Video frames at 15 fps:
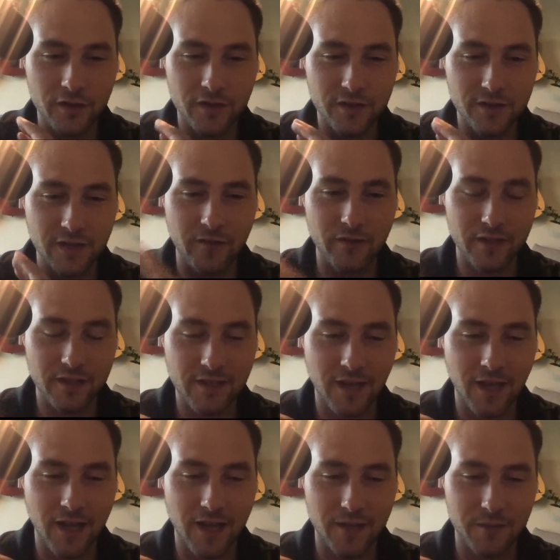7
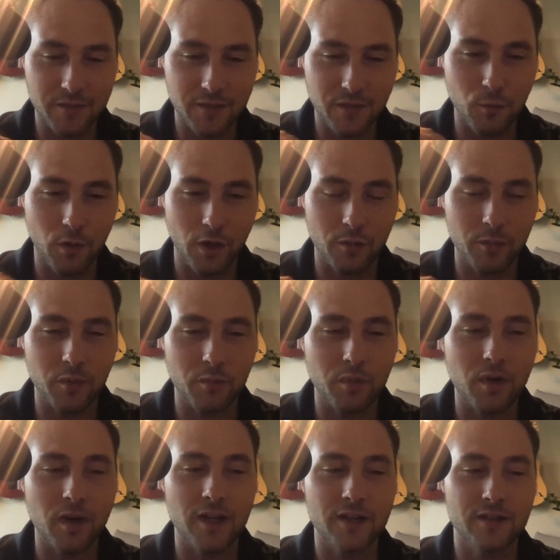times it went up in
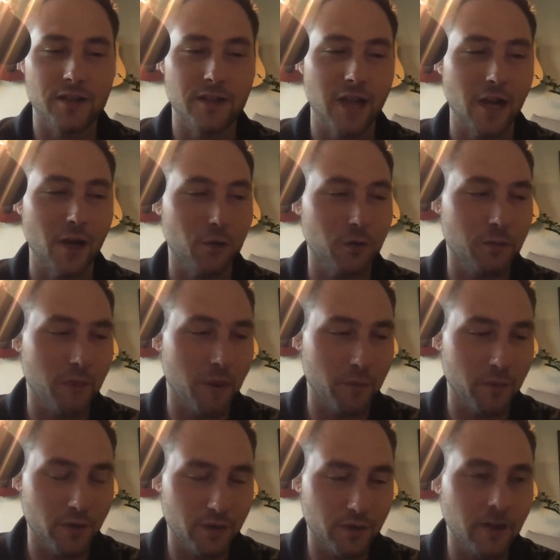price, and I don't
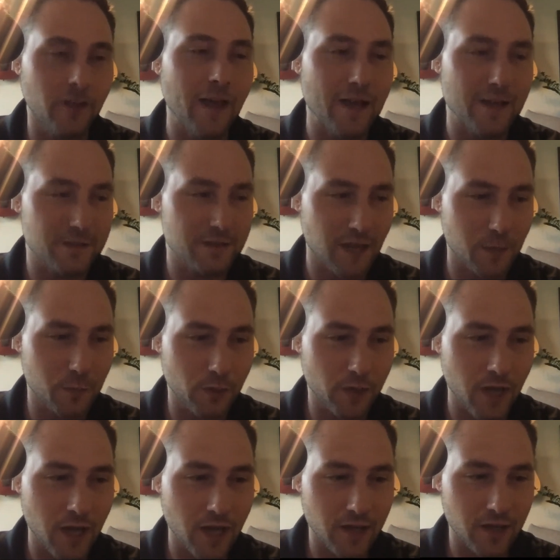remember the last time we
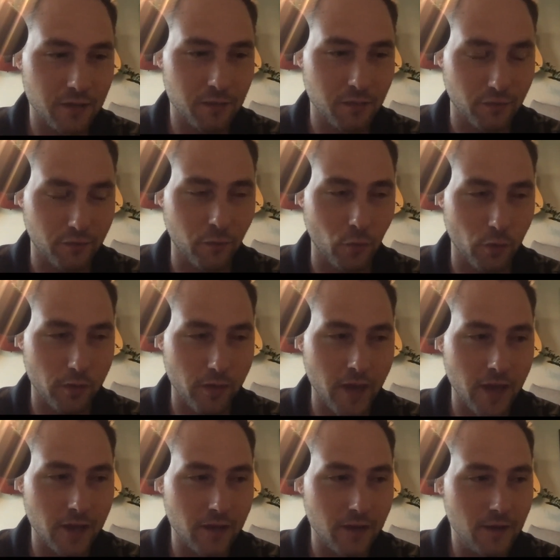got it before
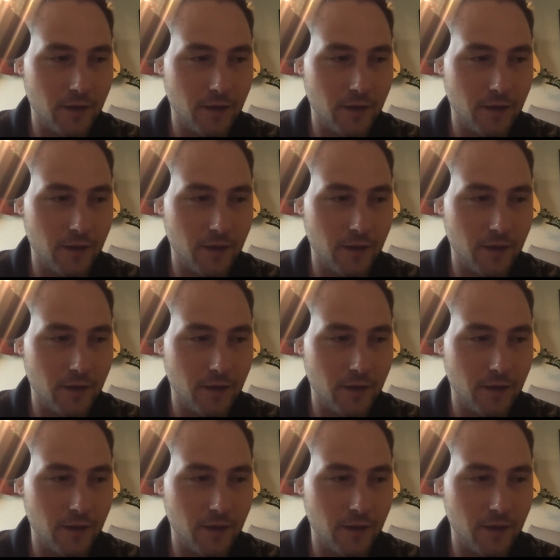that.